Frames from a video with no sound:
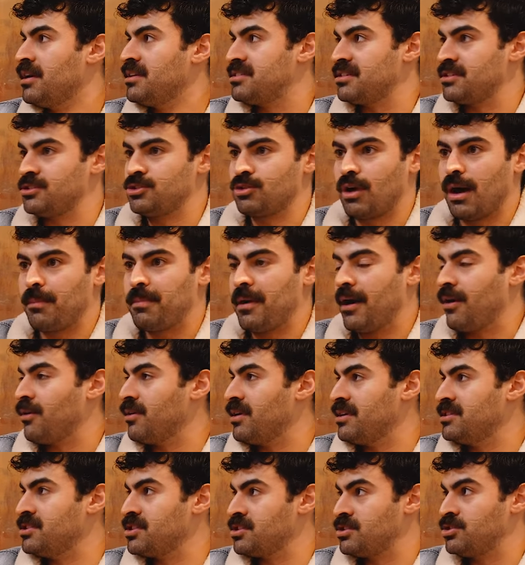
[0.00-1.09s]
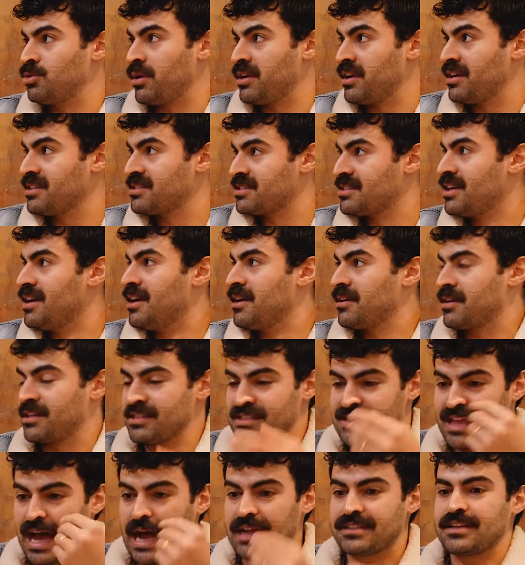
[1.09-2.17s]
to drop out and just join us
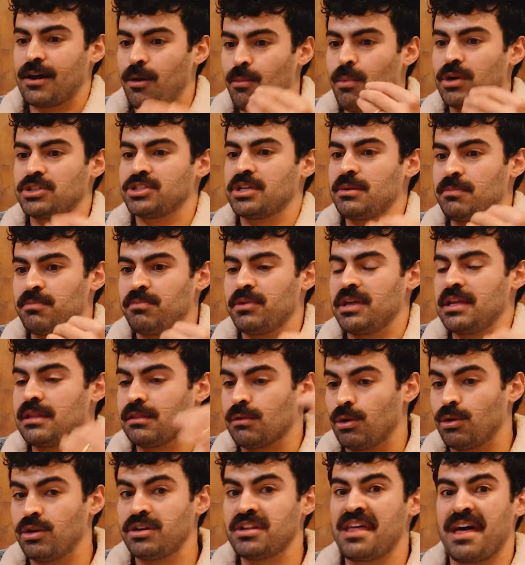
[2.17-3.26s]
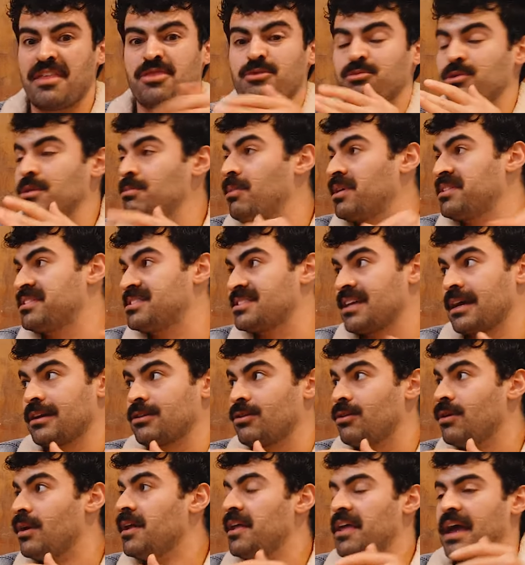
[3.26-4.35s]
because that's how much he, he learned in that three month
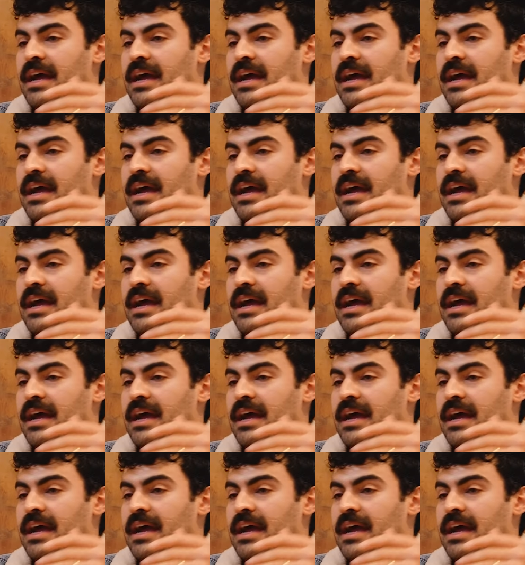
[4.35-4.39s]
cycle.